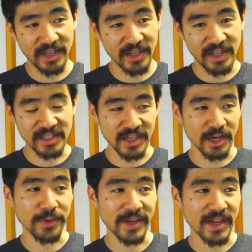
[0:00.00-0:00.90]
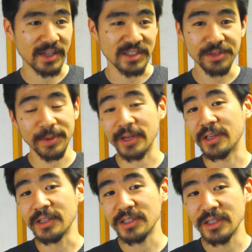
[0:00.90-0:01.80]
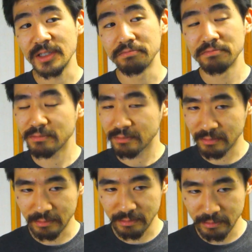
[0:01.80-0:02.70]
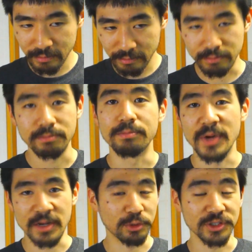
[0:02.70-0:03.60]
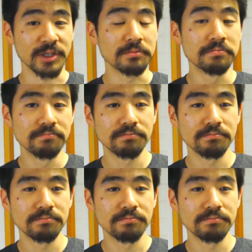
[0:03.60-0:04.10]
It's not great at dissipating heat, but it pulls it in.